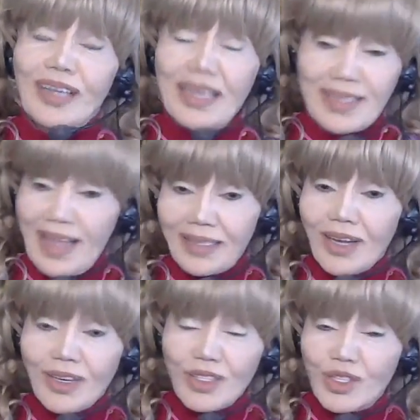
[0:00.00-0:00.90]
Is that
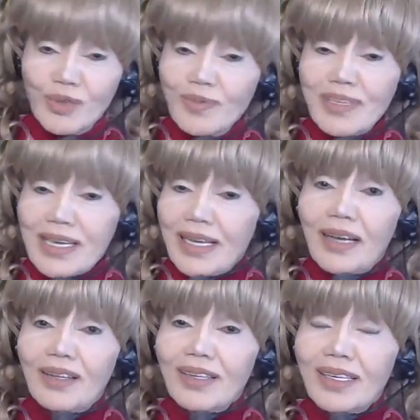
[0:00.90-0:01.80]
not a doomsday cult?